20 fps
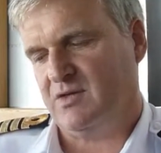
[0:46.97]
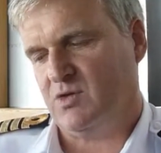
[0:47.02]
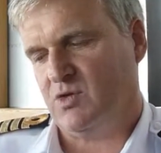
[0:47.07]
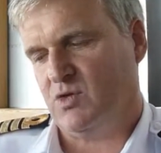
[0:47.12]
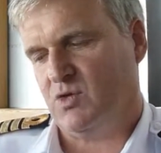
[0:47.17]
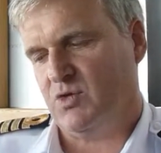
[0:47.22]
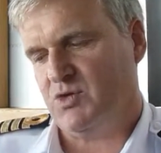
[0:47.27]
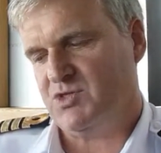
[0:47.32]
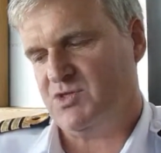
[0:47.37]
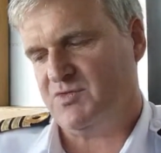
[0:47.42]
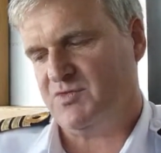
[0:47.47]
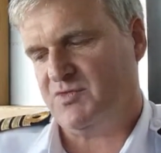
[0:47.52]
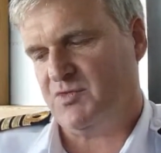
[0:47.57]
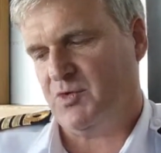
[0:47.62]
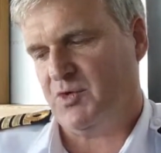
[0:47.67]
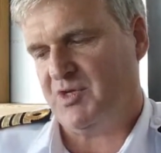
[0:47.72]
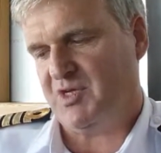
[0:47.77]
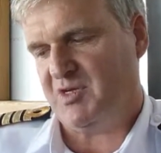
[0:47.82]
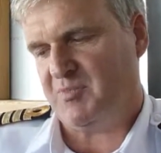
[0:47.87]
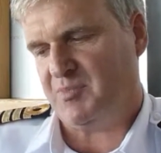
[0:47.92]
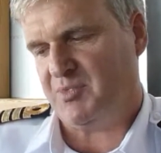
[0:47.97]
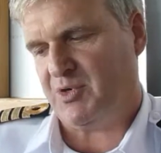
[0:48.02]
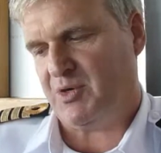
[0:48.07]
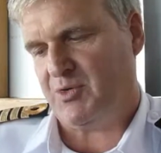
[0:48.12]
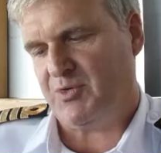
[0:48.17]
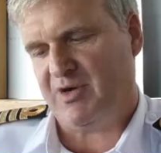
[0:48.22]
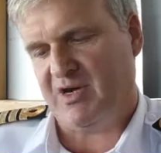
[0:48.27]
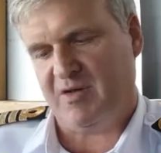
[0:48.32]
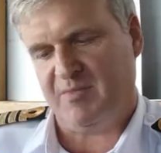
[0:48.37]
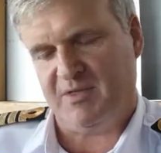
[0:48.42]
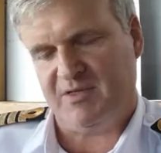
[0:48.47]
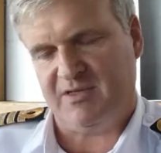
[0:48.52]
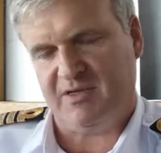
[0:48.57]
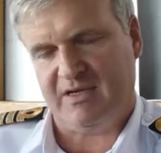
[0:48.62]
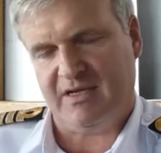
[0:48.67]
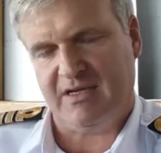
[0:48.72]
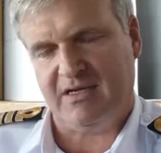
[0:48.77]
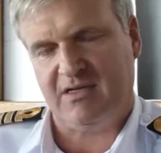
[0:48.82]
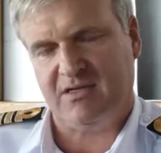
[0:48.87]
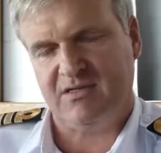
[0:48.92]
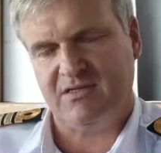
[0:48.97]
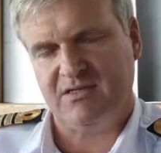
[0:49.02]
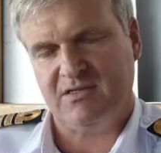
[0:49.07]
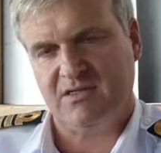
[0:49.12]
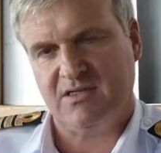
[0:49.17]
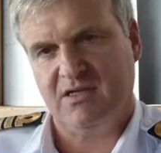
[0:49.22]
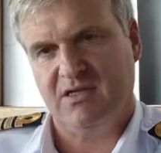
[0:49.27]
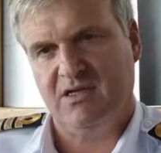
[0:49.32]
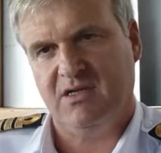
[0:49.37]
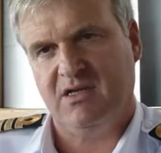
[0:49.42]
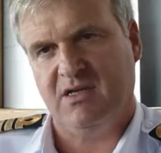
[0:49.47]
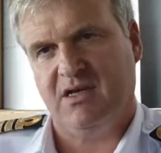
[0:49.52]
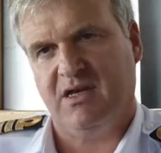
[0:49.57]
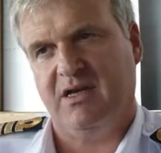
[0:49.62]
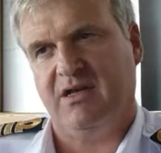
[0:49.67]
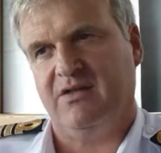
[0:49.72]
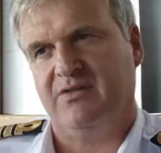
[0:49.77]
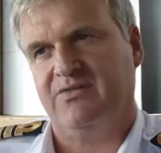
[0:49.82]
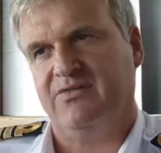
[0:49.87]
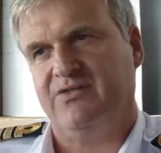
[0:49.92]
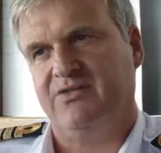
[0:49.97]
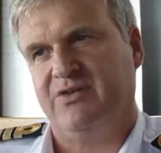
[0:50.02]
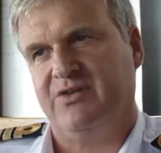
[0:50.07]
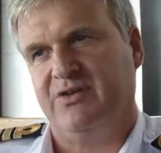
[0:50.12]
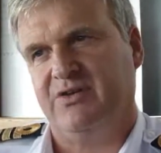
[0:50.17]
course, a four-year program in the Netherlands, and